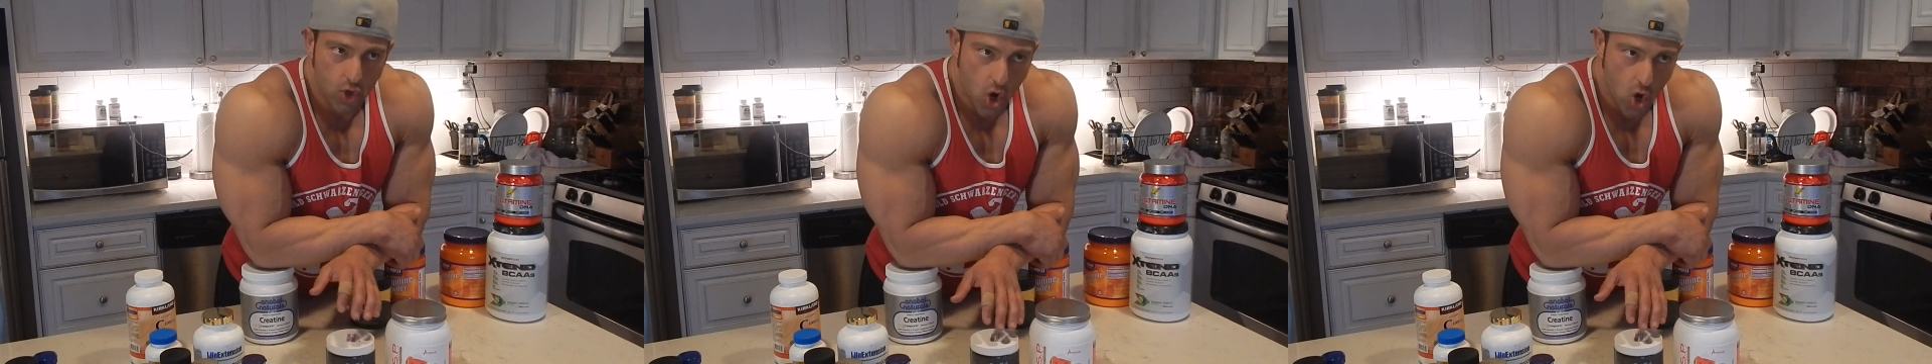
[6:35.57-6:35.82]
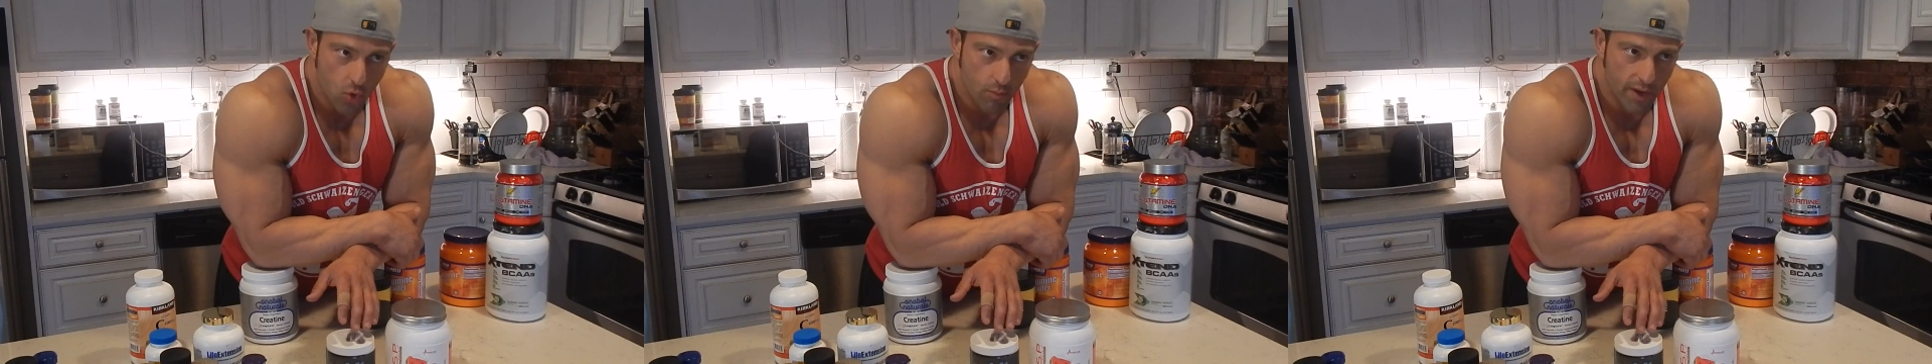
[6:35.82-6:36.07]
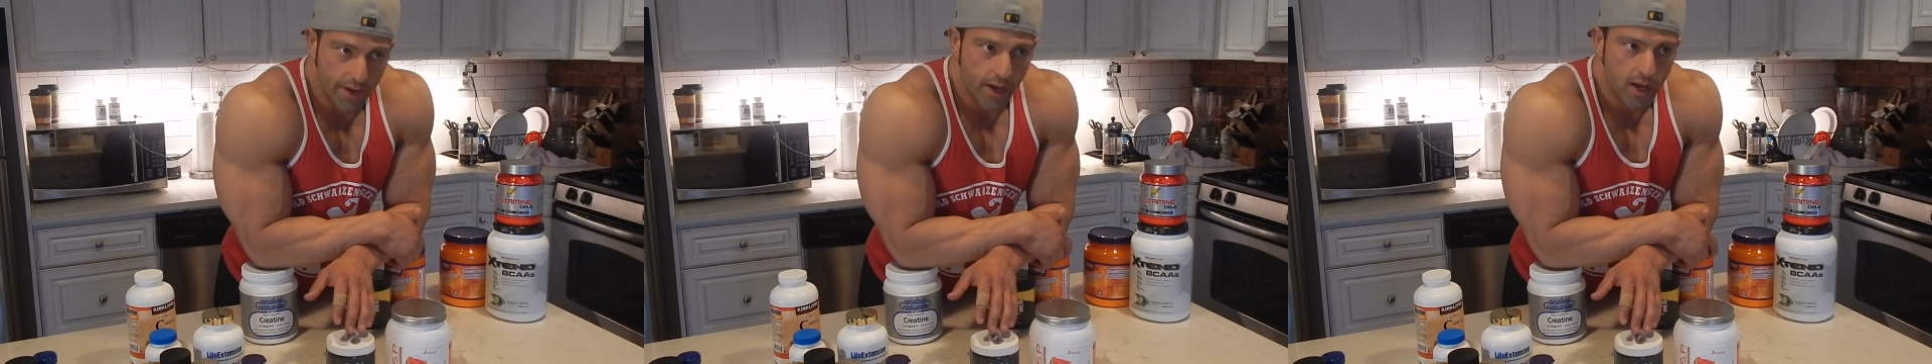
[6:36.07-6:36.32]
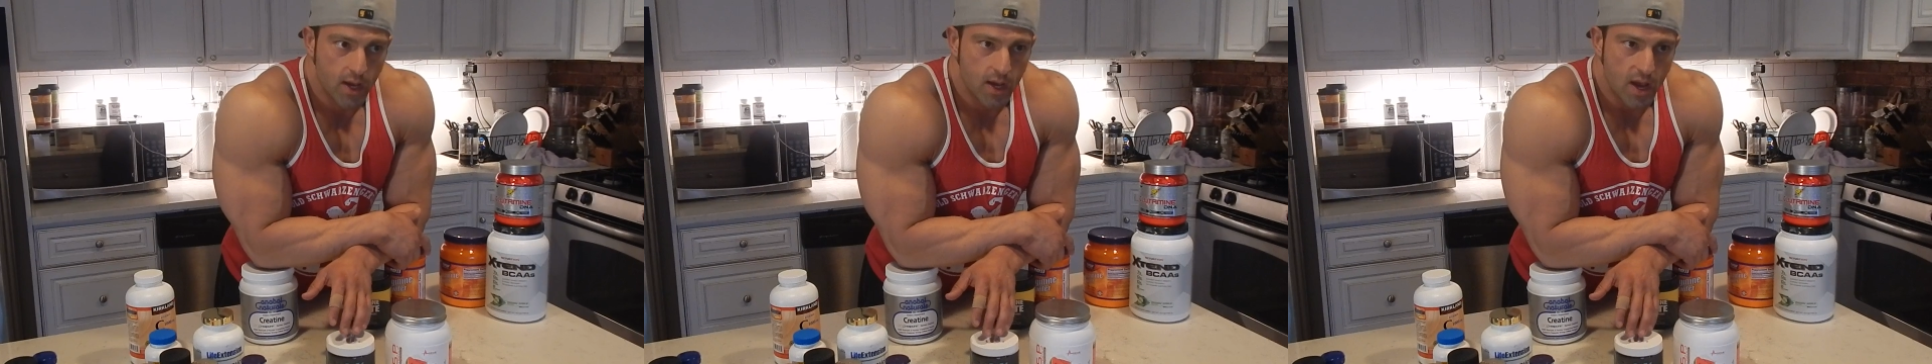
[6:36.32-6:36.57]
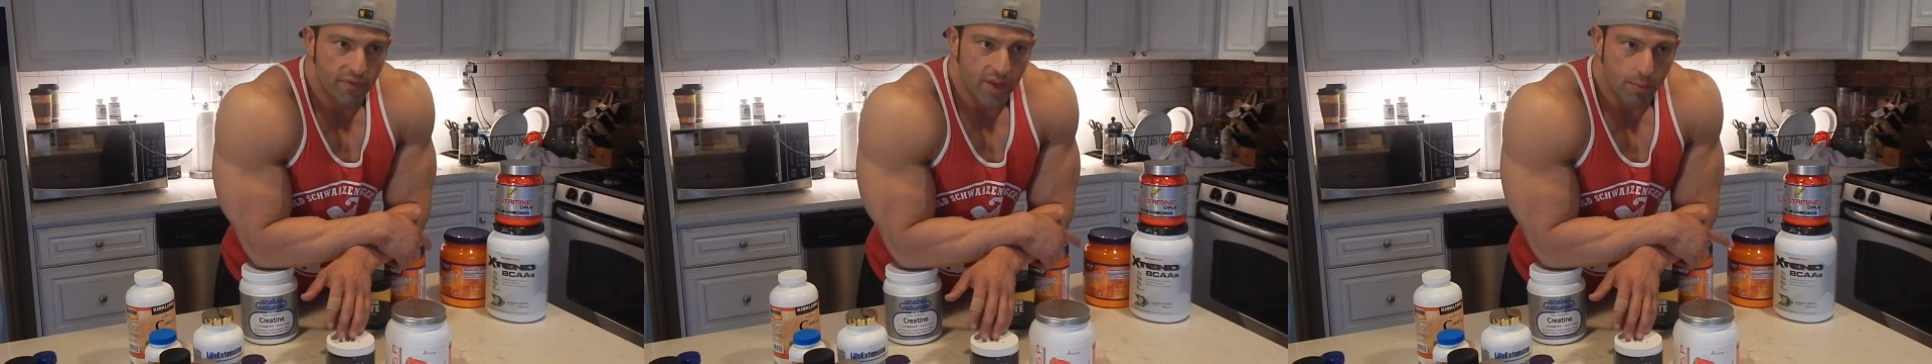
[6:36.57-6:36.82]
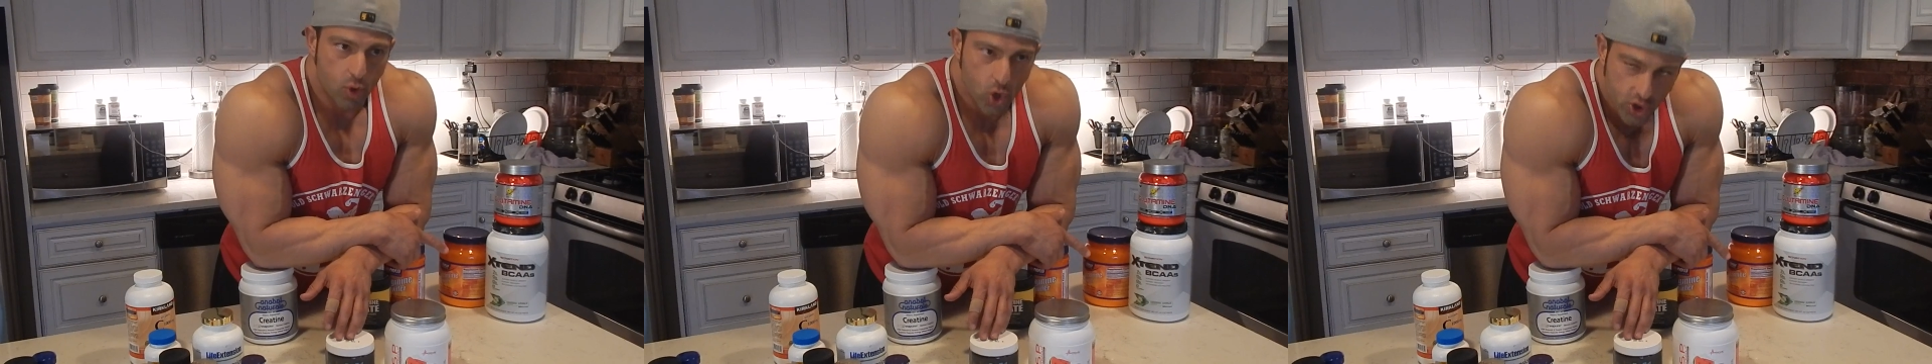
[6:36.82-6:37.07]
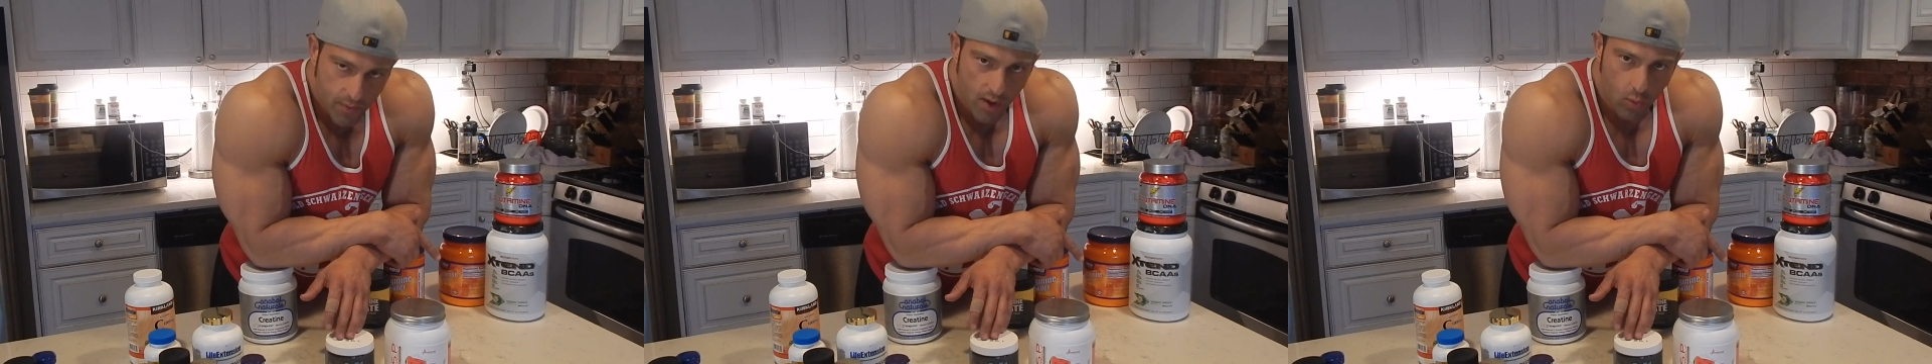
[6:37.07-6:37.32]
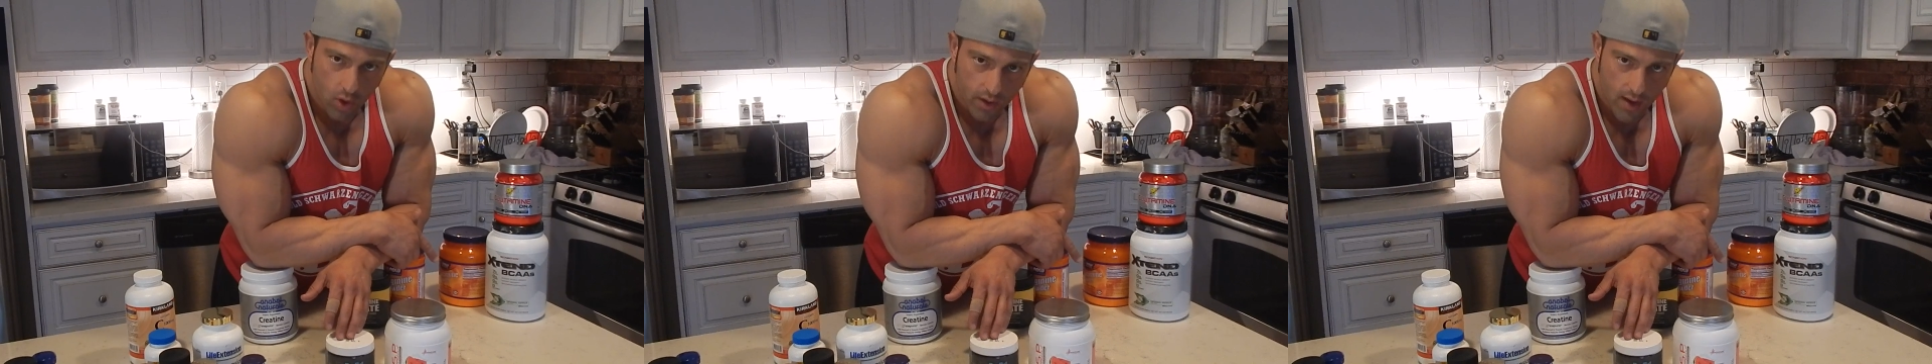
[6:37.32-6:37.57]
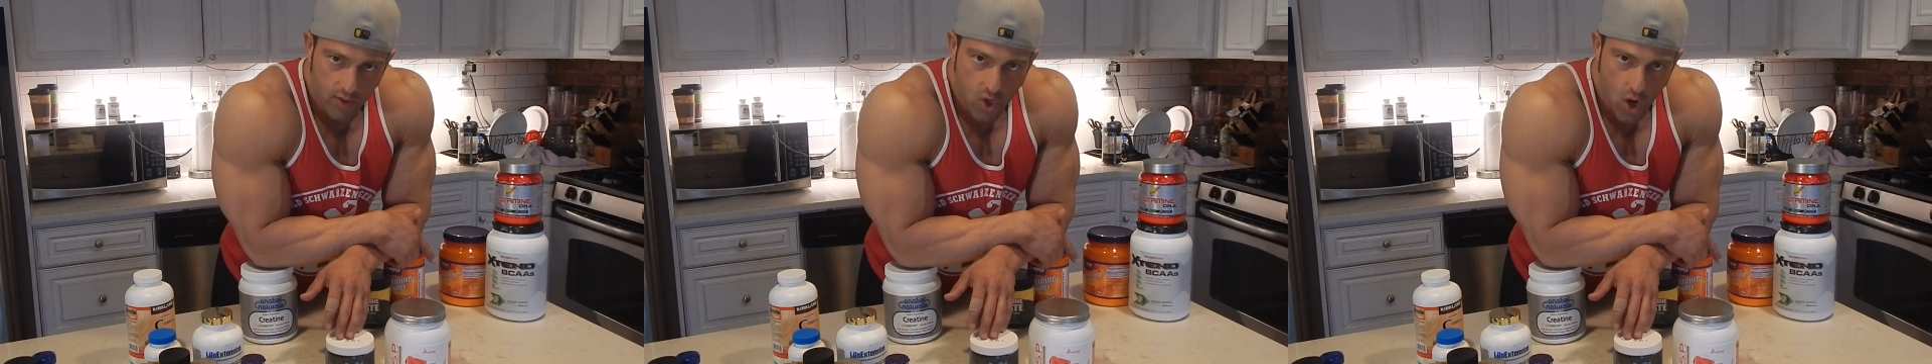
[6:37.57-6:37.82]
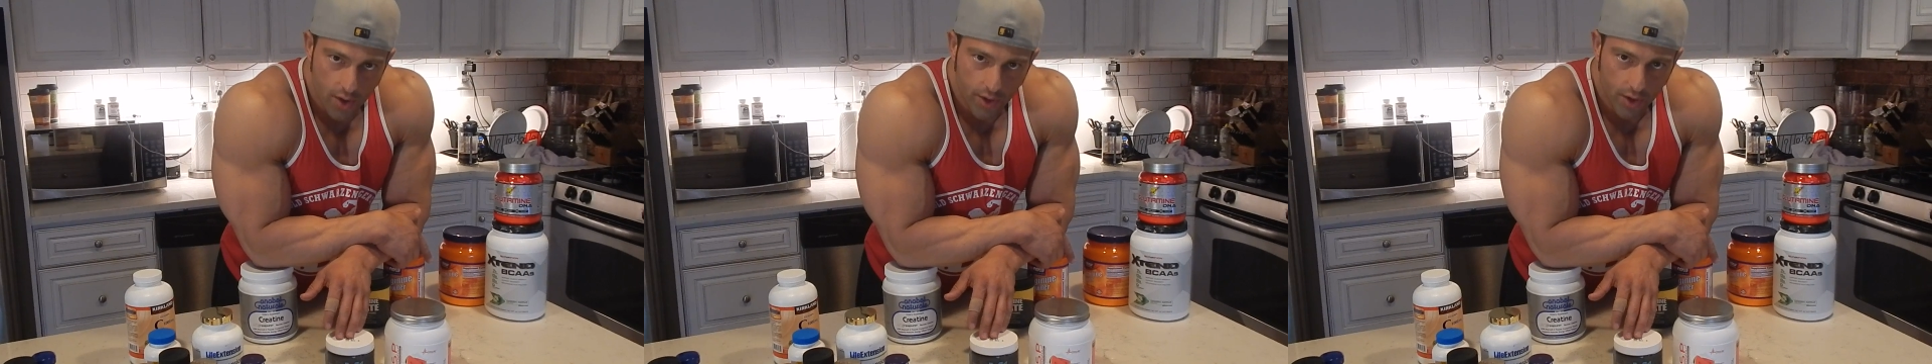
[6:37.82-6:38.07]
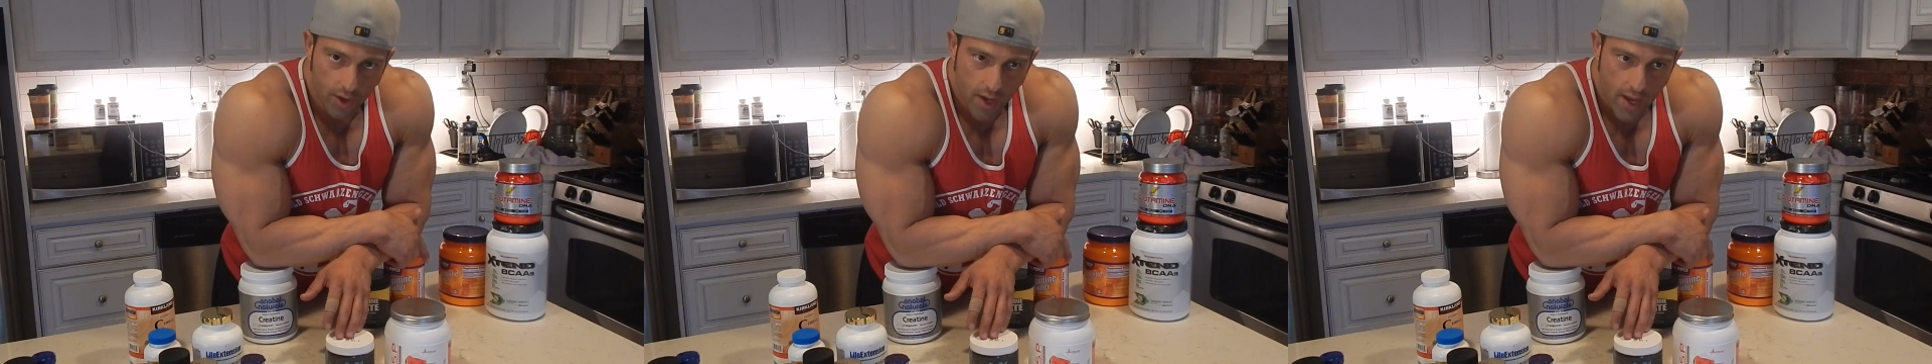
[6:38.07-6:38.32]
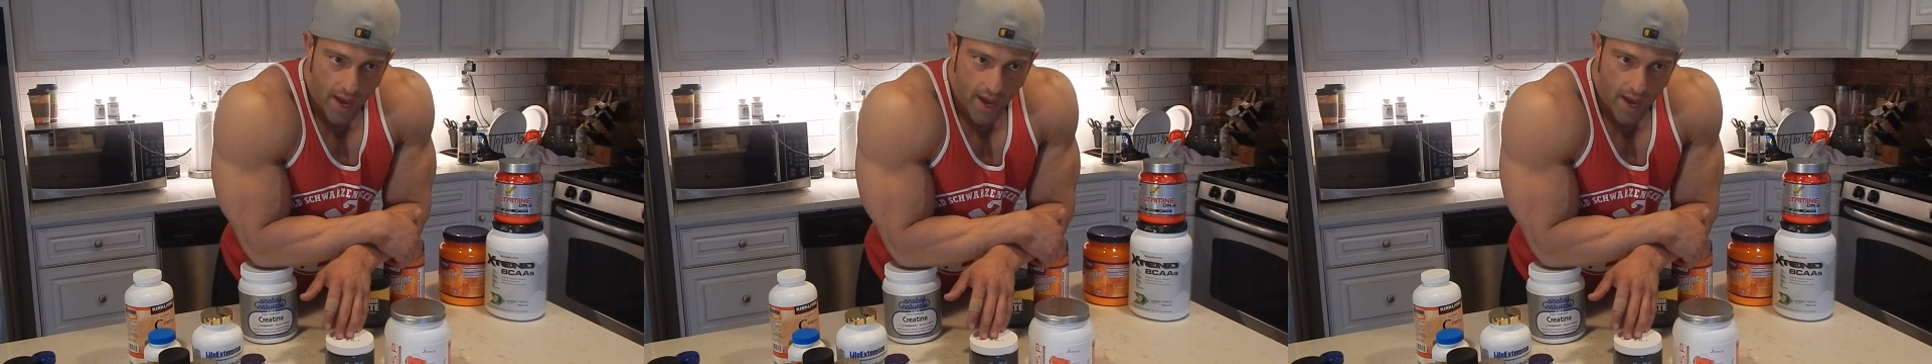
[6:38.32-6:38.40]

No, but if they push my workouts harder,